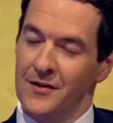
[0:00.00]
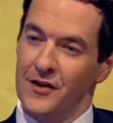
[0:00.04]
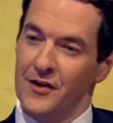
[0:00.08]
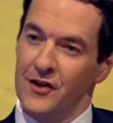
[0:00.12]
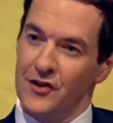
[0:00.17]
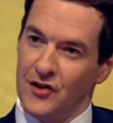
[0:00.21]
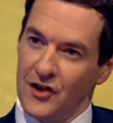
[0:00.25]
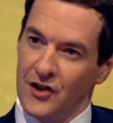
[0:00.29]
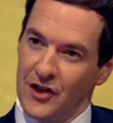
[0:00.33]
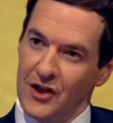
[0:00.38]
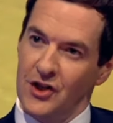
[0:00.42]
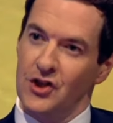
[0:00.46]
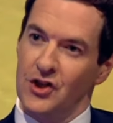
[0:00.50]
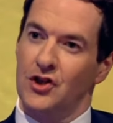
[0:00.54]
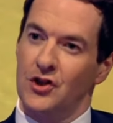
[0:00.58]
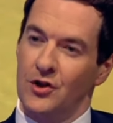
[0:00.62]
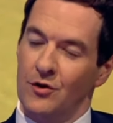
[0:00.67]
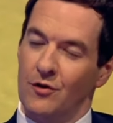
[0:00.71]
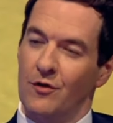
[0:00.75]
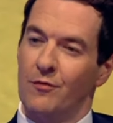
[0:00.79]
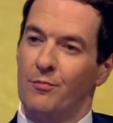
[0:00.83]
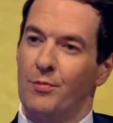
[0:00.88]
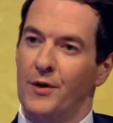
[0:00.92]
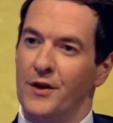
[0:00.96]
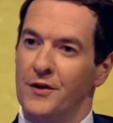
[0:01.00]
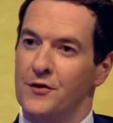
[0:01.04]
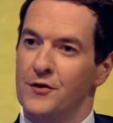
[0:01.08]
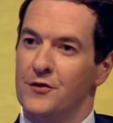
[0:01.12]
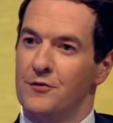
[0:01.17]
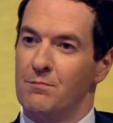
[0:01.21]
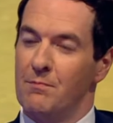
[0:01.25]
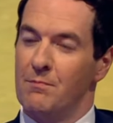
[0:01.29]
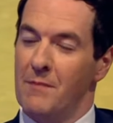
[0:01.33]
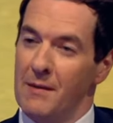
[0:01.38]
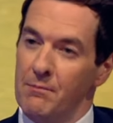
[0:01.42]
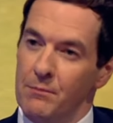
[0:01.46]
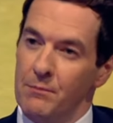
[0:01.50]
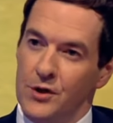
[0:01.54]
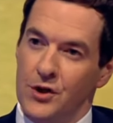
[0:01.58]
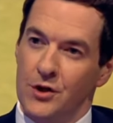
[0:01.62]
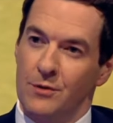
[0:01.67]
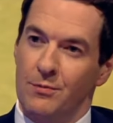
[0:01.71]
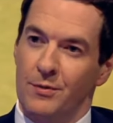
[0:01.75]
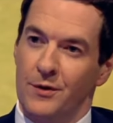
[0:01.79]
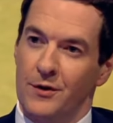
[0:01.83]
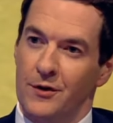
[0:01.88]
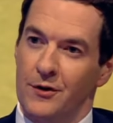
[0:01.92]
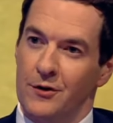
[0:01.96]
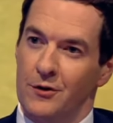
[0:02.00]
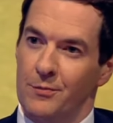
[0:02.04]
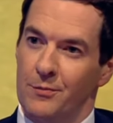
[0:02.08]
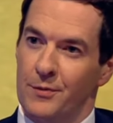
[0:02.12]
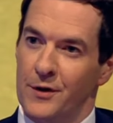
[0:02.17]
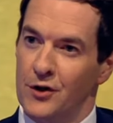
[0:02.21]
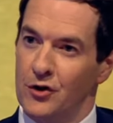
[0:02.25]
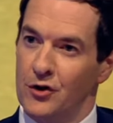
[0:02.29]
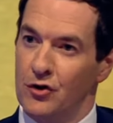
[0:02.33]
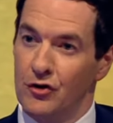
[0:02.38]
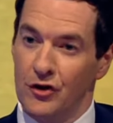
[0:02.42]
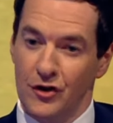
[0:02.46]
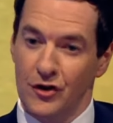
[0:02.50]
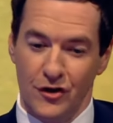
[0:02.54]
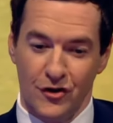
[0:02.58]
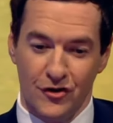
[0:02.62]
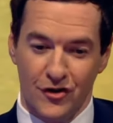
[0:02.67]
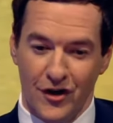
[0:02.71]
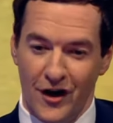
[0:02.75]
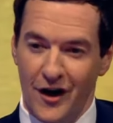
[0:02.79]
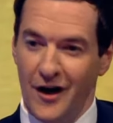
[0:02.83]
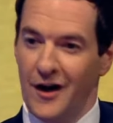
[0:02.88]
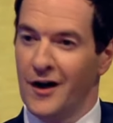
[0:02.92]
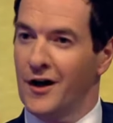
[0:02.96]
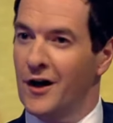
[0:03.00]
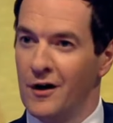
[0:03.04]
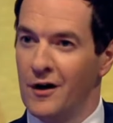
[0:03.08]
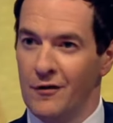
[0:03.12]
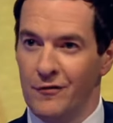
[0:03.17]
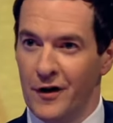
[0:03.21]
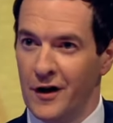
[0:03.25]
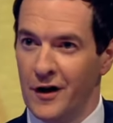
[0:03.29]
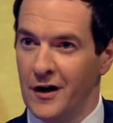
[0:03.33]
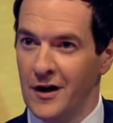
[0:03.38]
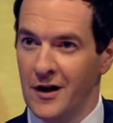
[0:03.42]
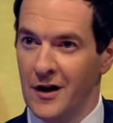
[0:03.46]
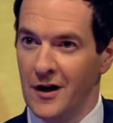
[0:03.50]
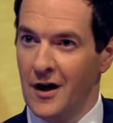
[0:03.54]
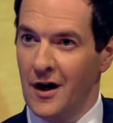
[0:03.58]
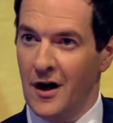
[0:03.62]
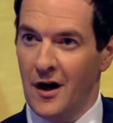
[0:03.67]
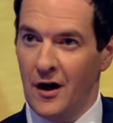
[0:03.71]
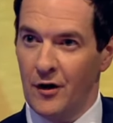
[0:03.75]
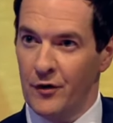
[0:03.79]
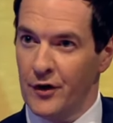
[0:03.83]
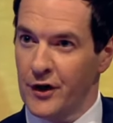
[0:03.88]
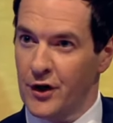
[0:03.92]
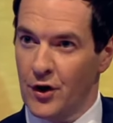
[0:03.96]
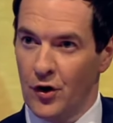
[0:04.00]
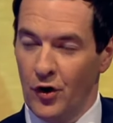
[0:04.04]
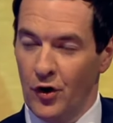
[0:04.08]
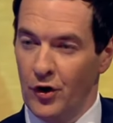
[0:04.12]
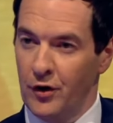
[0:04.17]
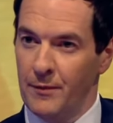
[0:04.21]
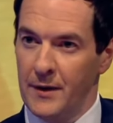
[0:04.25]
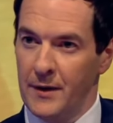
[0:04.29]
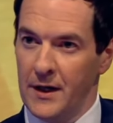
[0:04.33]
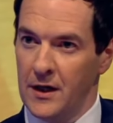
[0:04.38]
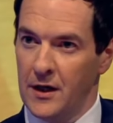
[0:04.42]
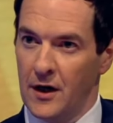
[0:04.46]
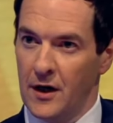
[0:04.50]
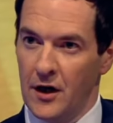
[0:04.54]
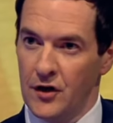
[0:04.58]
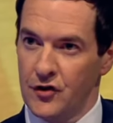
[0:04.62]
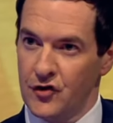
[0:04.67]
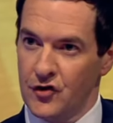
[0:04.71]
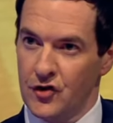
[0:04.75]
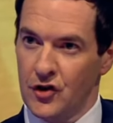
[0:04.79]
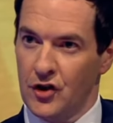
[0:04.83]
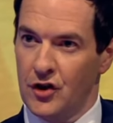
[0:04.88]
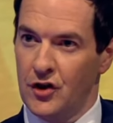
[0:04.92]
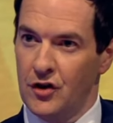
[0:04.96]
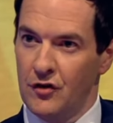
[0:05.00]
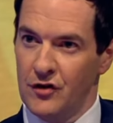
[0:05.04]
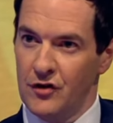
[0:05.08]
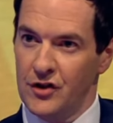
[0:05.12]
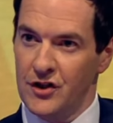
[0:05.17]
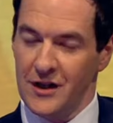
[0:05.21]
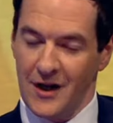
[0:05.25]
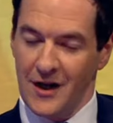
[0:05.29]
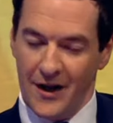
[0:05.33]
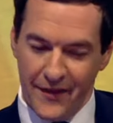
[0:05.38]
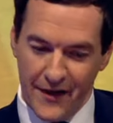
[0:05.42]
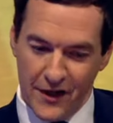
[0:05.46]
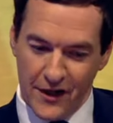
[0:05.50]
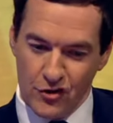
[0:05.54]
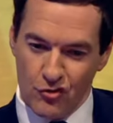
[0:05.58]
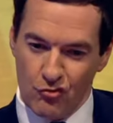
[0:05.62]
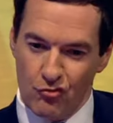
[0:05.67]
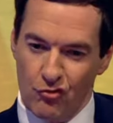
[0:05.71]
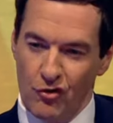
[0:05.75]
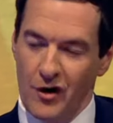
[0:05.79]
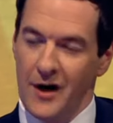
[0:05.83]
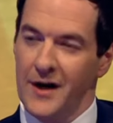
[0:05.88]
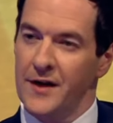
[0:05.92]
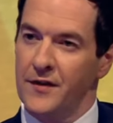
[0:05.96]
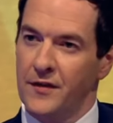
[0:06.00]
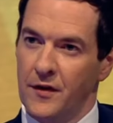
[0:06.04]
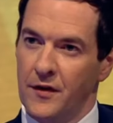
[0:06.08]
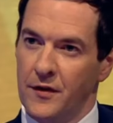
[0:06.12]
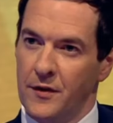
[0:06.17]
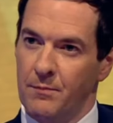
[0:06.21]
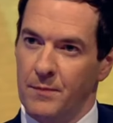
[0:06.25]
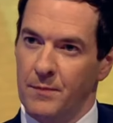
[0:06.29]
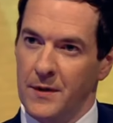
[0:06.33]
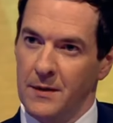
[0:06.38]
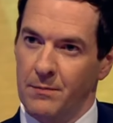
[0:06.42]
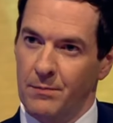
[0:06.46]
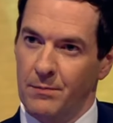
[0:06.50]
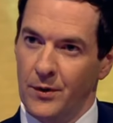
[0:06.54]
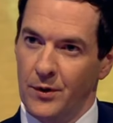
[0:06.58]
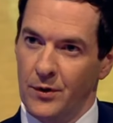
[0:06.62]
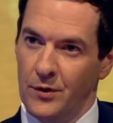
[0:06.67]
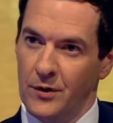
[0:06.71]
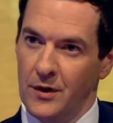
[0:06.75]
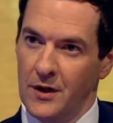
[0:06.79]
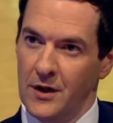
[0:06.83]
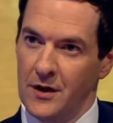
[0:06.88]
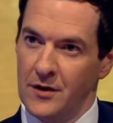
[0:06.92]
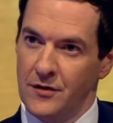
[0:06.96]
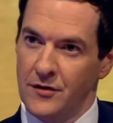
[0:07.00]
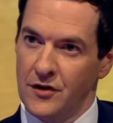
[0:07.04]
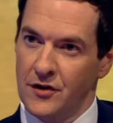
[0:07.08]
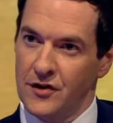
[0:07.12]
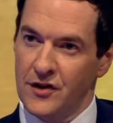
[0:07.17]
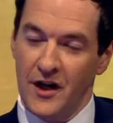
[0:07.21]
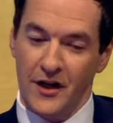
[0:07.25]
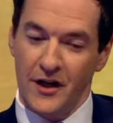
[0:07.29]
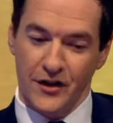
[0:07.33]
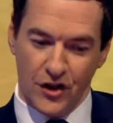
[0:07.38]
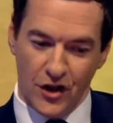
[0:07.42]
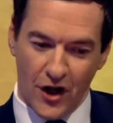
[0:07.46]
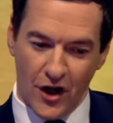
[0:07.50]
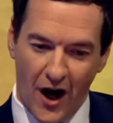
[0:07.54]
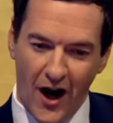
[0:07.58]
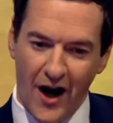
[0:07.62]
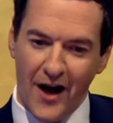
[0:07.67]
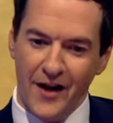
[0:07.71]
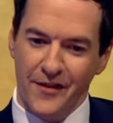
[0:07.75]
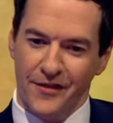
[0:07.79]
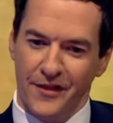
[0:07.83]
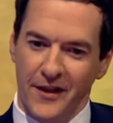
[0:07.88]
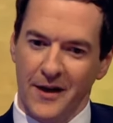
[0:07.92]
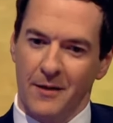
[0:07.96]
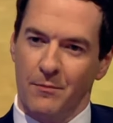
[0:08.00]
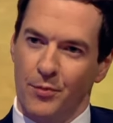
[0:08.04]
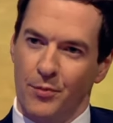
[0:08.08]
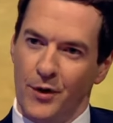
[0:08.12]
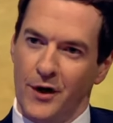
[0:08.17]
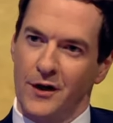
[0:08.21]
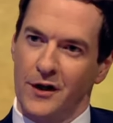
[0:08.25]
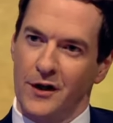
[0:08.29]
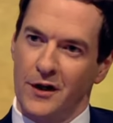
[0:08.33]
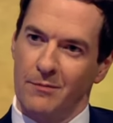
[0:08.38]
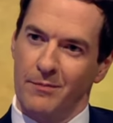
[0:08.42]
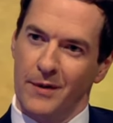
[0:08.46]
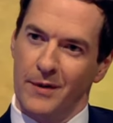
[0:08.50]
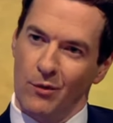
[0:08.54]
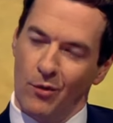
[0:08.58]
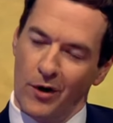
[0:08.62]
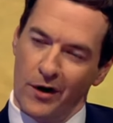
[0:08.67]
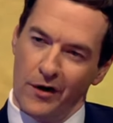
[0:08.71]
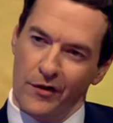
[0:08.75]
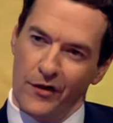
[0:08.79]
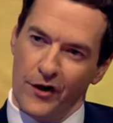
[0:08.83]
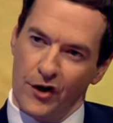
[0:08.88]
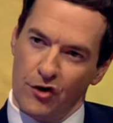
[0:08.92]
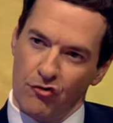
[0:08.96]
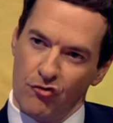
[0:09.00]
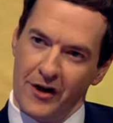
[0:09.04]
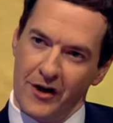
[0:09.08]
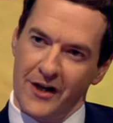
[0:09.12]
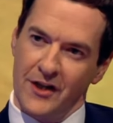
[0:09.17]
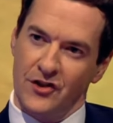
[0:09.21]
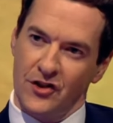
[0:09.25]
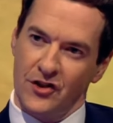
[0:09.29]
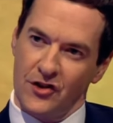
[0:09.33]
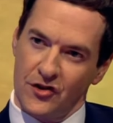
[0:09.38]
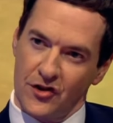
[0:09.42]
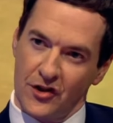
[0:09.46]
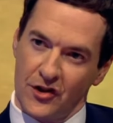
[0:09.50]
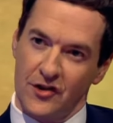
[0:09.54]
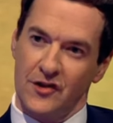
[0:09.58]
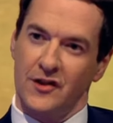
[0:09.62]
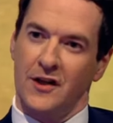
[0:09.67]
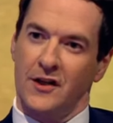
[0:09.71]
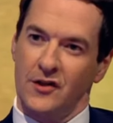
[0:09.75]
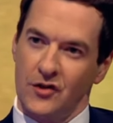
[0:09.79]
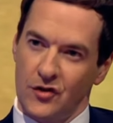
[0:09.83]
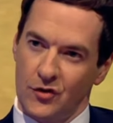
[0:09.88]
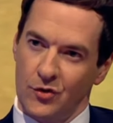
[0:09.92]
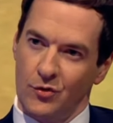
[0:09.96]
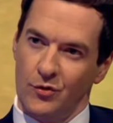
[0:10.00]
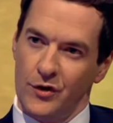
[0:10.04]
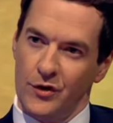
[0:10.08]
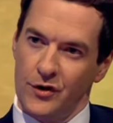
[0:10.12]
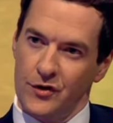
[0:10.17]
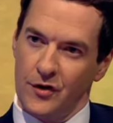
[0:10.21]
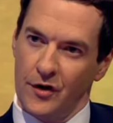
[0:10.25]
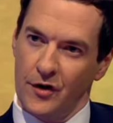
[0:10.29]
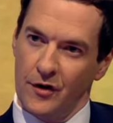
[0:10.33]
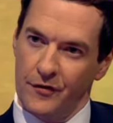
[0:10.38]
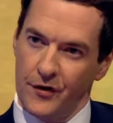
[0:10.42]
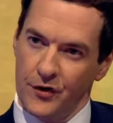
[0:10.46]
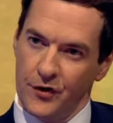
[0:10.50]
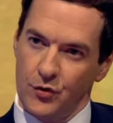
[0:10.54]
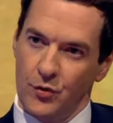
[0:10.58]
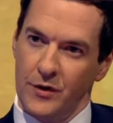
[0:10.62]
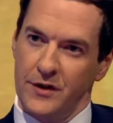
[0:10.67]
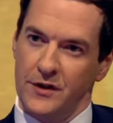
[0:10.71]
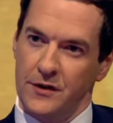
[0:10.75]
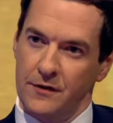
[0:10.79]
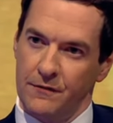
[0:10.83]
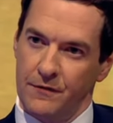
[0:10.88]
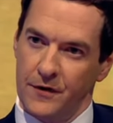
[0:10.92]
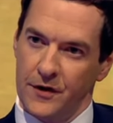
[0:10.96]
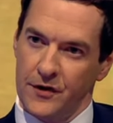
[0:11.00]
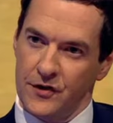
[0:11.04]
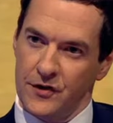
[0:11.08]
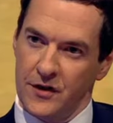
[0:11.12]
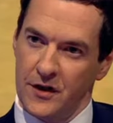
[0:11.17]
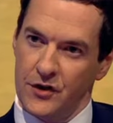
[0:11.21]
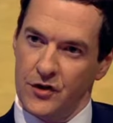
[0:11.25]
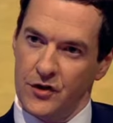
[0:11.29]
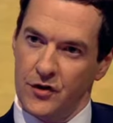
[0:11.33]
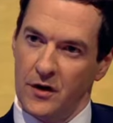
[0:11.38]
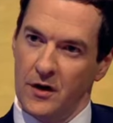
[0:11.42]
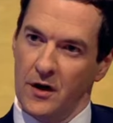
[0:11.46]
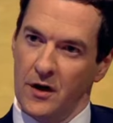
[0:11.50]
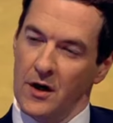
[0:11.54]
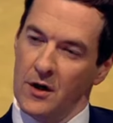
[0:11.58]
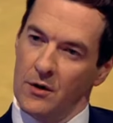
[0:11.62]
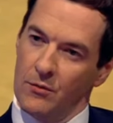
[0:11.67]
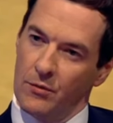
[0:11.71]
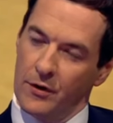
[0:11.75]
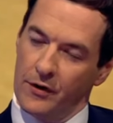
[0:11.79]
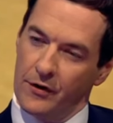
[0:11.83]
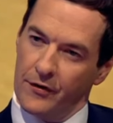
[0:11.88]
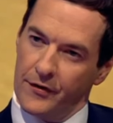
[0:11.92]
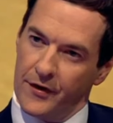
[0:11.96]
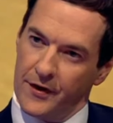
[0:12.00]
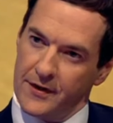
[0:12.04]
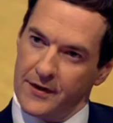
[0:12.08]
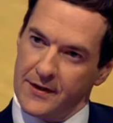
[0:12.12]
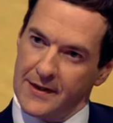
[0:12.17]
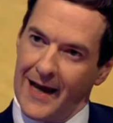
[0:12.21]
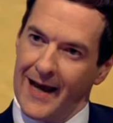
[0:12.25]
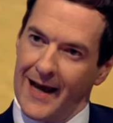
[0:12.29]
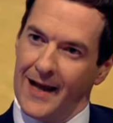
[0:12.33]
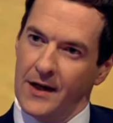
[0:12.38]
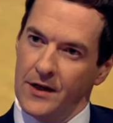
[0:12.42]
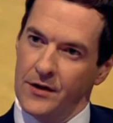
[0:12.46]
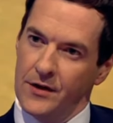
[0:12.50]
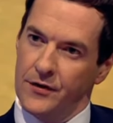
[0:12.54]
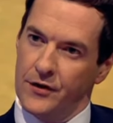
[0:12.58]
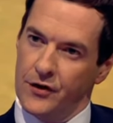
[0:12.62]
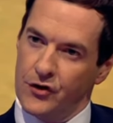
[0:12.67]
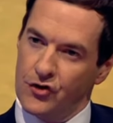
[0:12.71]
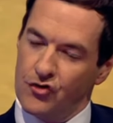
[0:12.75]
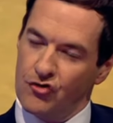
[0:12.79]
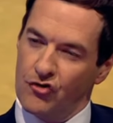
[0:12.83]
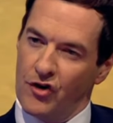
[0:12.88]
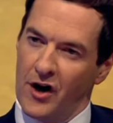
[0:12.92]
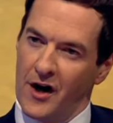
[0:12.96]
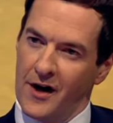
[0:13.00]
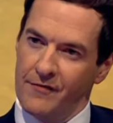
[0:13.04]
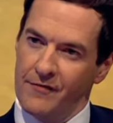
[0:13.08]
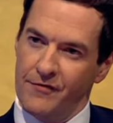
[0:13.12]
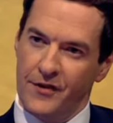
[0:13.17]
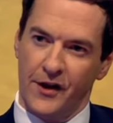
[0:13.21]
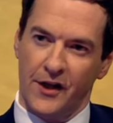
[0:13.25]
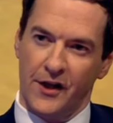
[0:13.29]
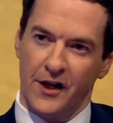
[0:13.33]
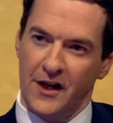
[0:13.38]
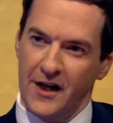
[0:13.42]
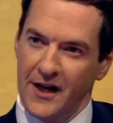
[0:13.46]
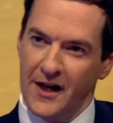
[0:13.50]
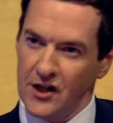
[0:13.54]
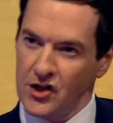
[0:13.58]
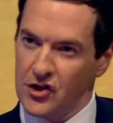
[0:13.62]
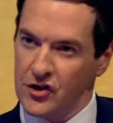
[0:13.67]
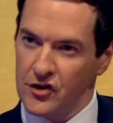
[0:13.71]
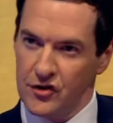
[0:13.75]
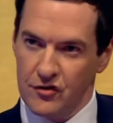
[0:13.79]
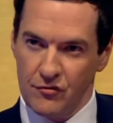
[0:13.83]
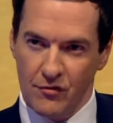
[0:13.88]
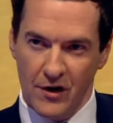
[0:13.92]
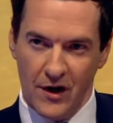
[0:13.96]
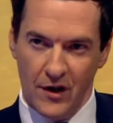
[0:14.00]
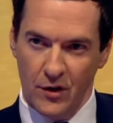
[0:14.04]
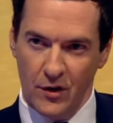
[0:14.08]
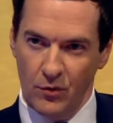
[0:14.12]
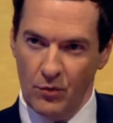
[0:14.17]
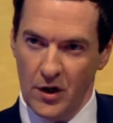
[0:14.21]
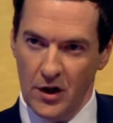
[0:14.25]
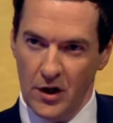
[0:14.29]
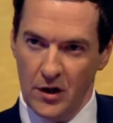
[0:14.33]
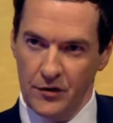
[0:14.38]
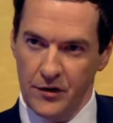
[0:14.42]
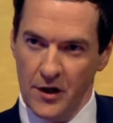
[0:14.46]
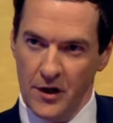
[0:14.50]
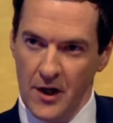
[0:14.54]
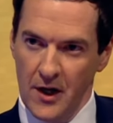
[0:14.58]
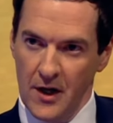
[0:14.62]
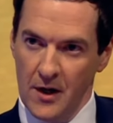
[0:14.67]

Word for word: this issue of Britain's membership of the European Union has hung over our economy and our security, and I think it's right that the people decide. You know, I think Britain can be one of the great success stories of the 21st century. We've got the talent, the drive, the connections around the world.